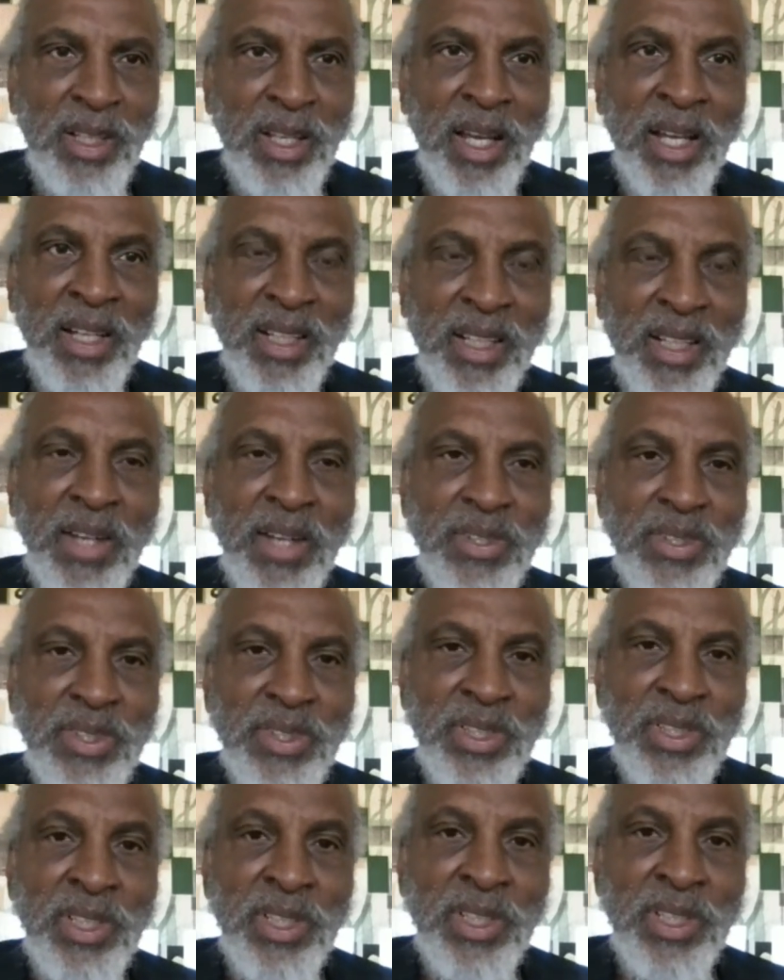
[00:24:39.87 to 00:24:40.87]
The
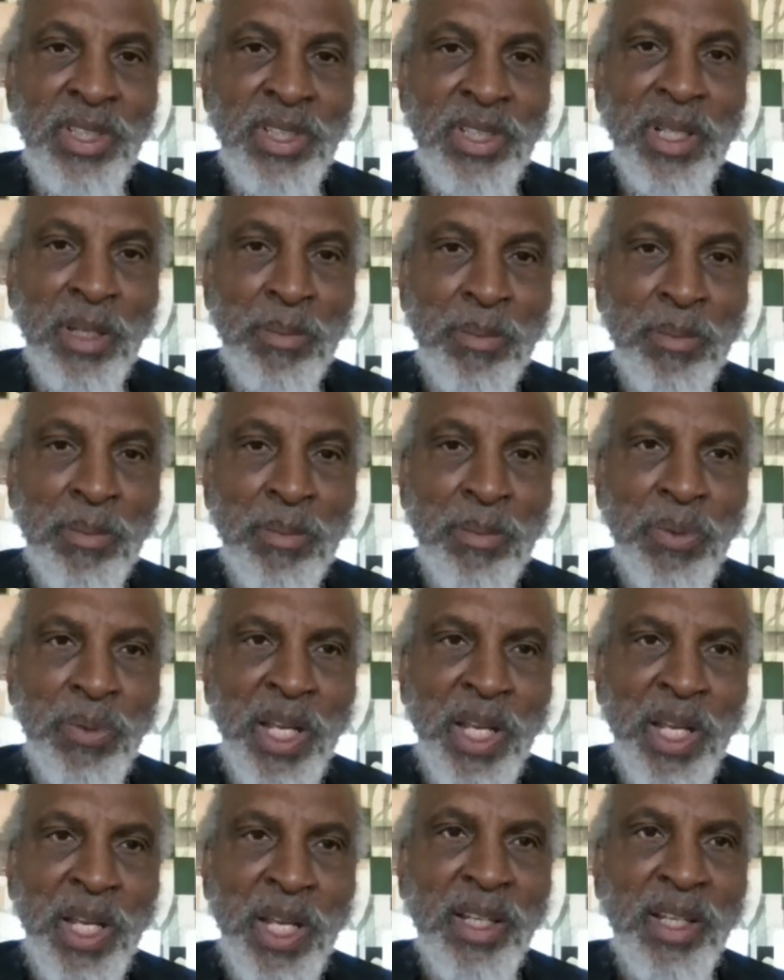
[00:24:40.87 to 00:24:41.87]
unconscious is deeply
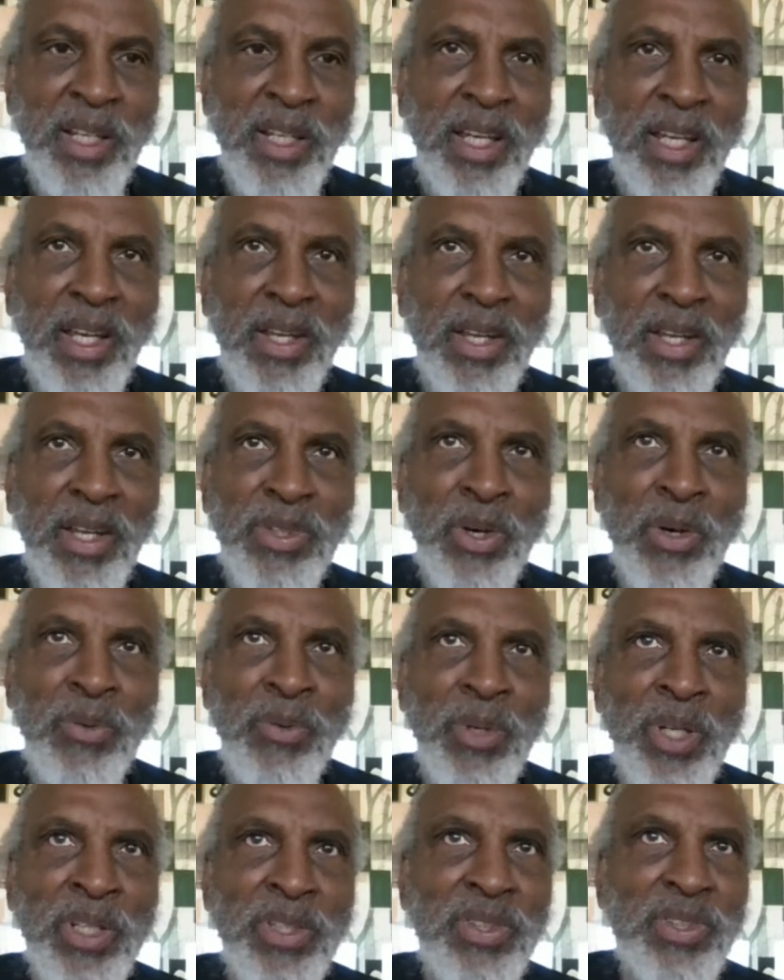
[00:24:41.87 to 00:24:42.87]
habituated. And so
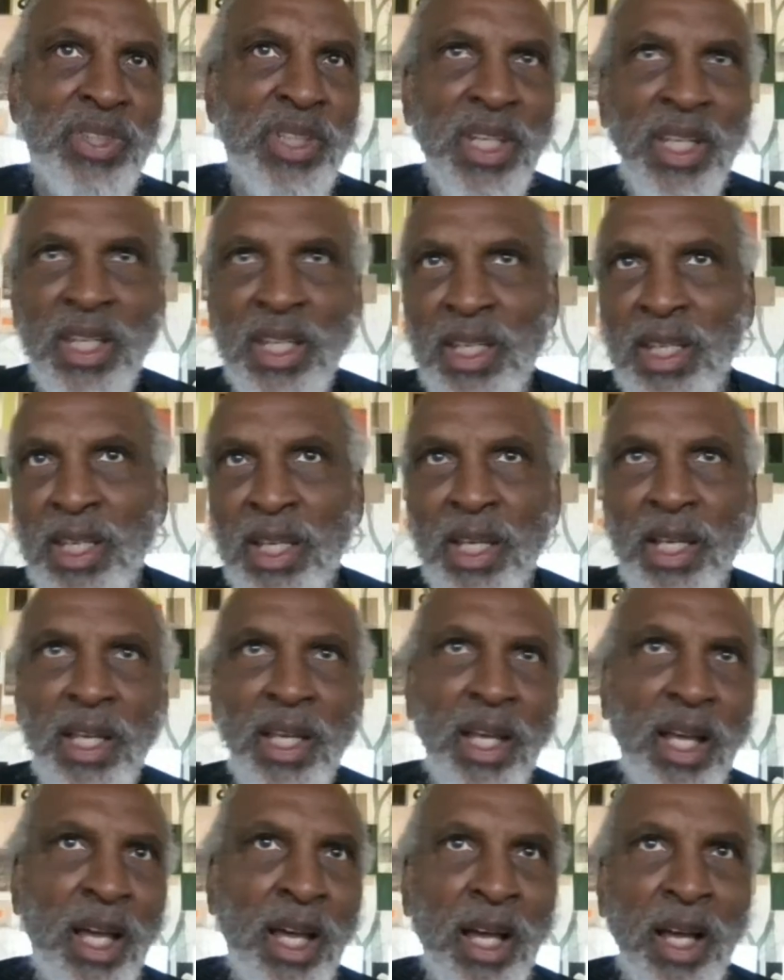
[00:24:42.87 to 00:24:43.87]
we see
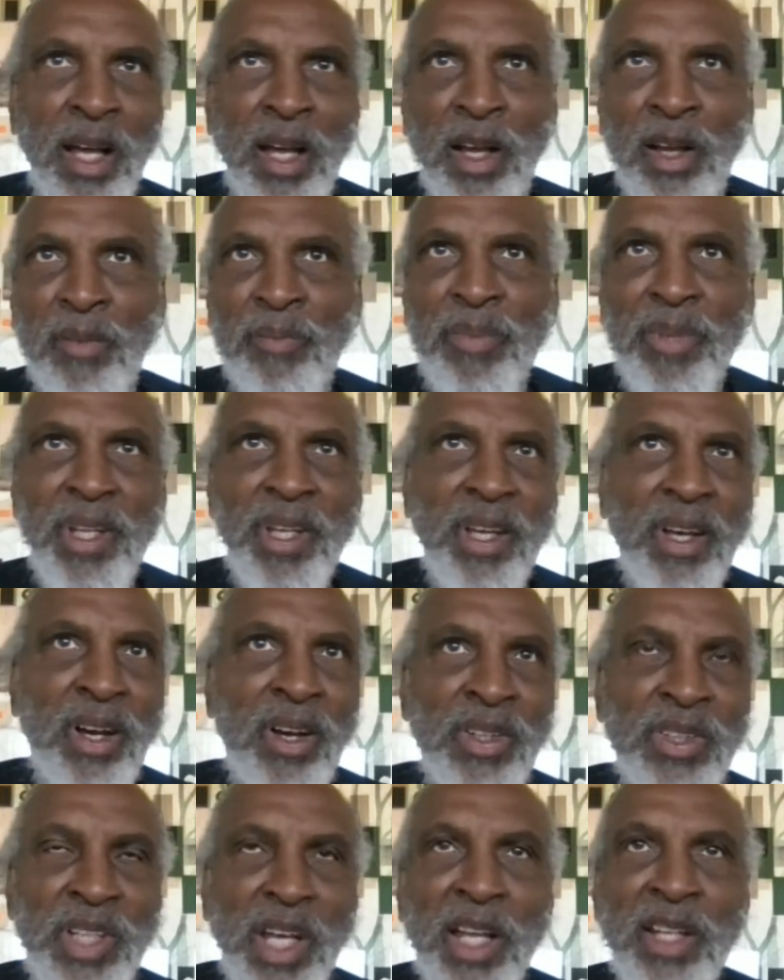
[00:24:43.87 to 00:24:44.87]
uh,
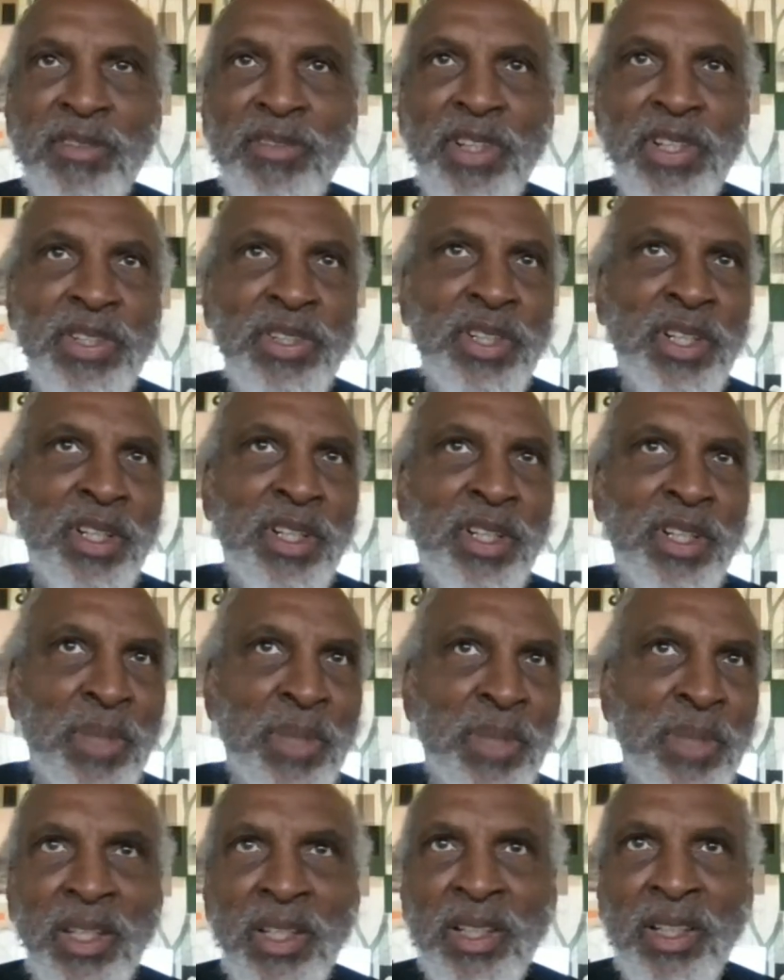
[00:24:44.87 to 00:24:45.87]
on television and
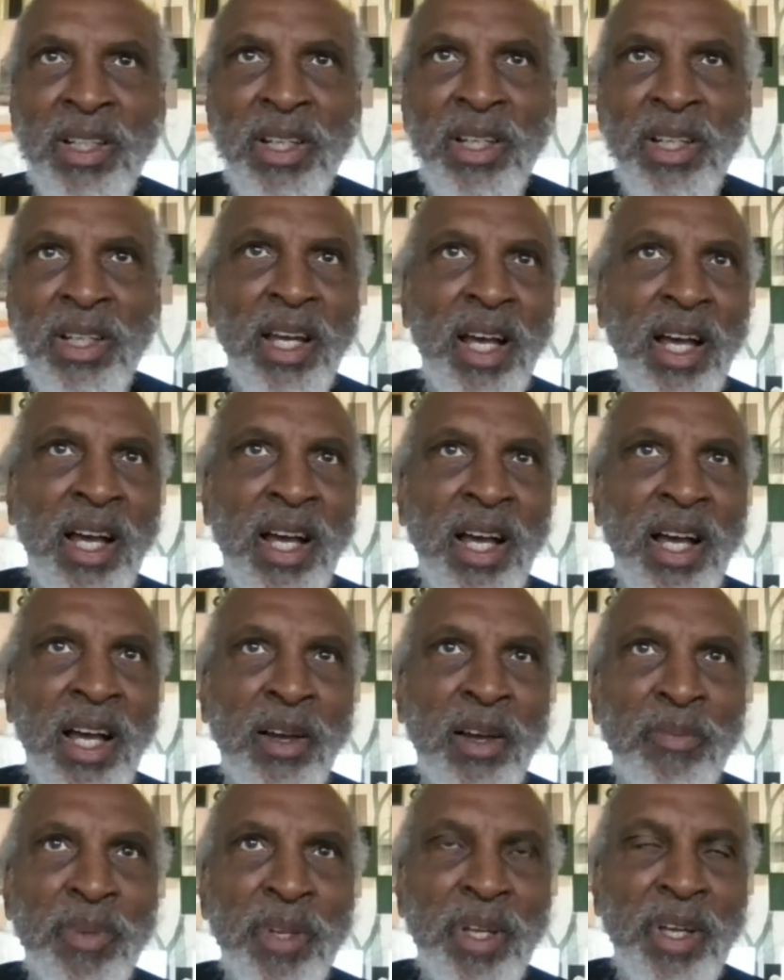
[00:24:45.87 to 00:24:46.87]
media uh,
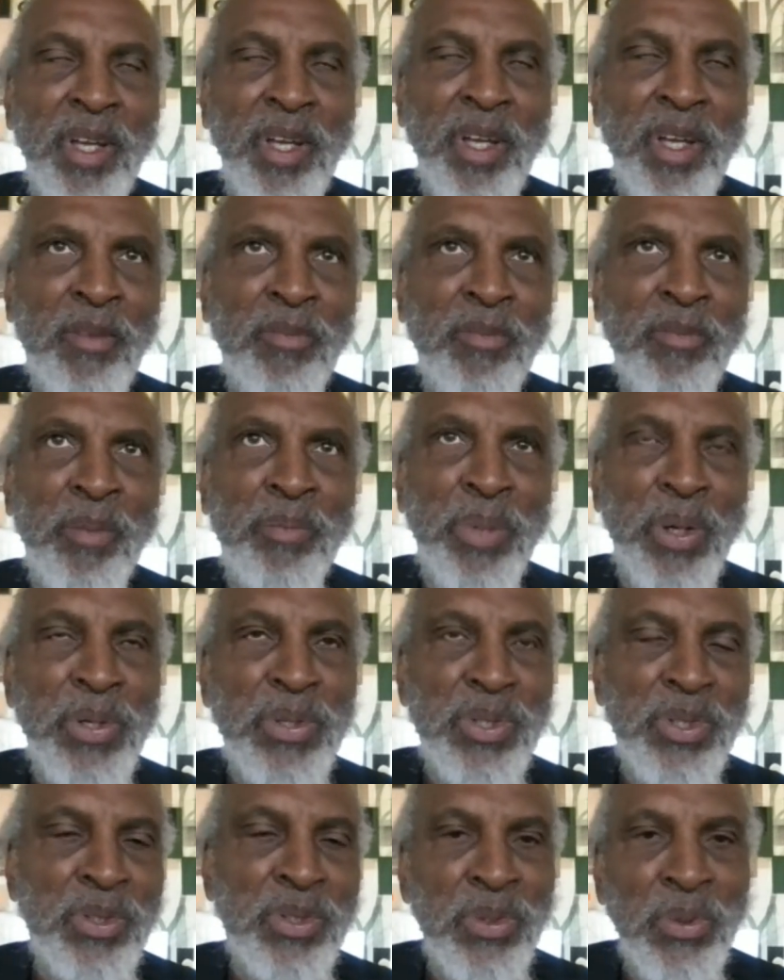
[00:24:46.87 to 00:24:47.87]
a
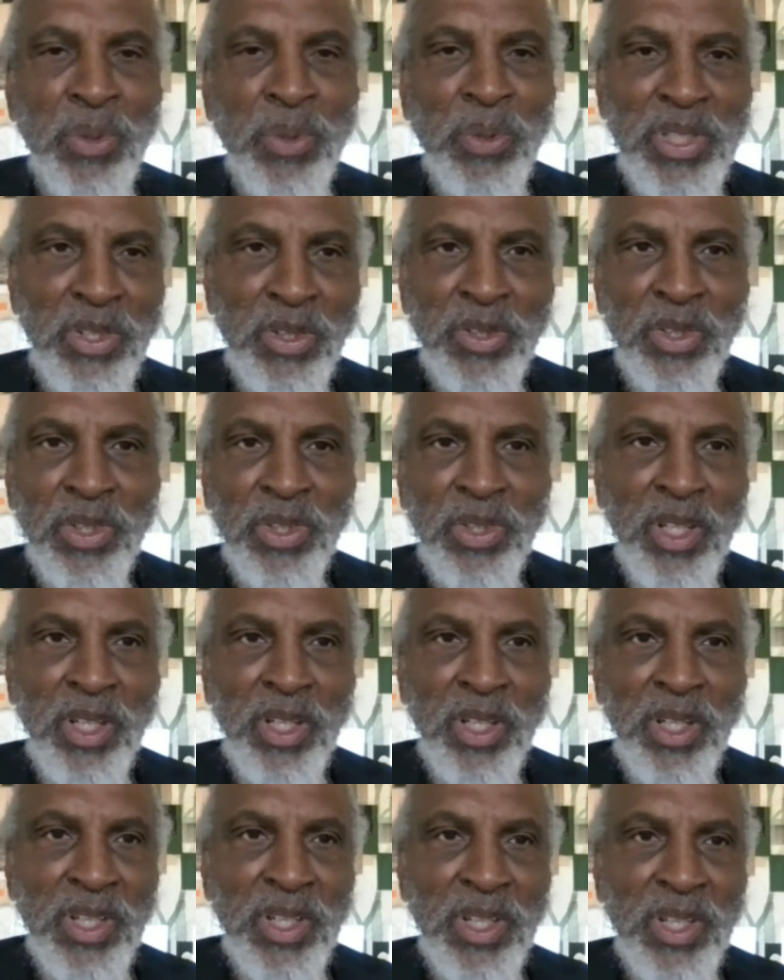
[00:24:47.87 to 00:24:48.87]
person doing certain
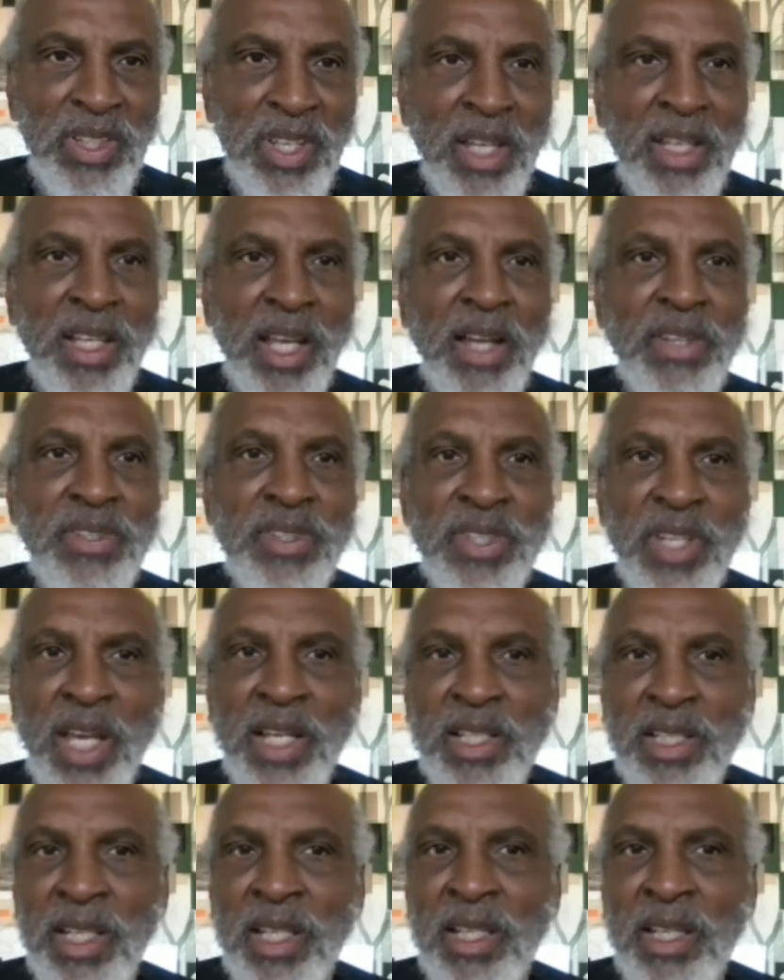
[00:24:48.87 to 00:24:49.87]
things. The
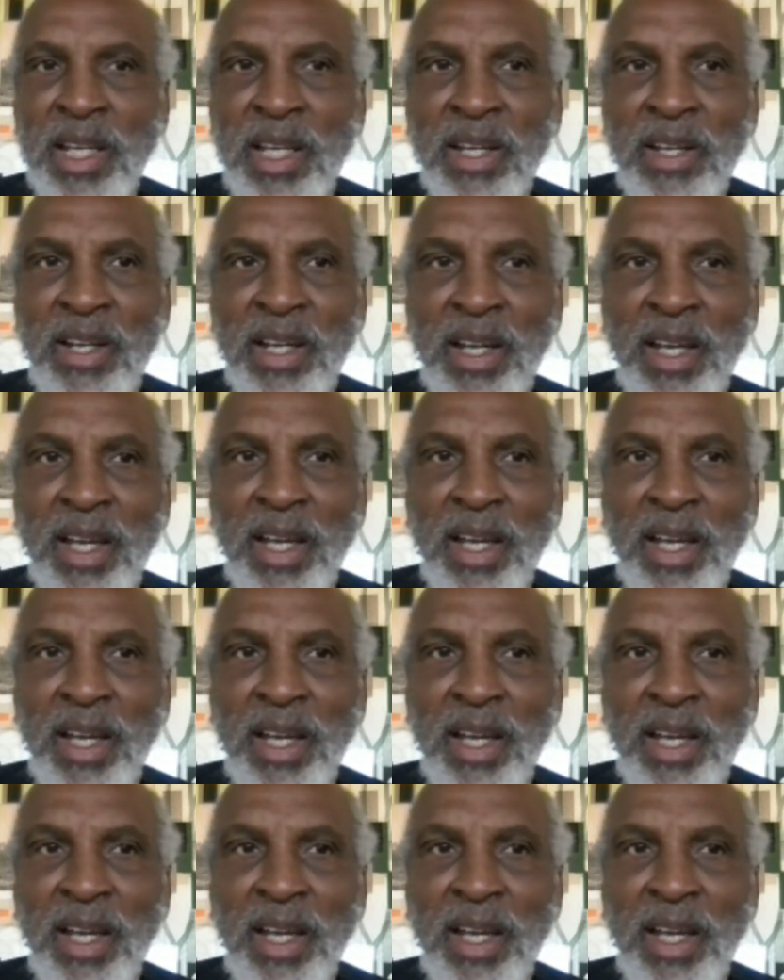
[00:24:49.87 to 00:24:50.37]
unconscious actually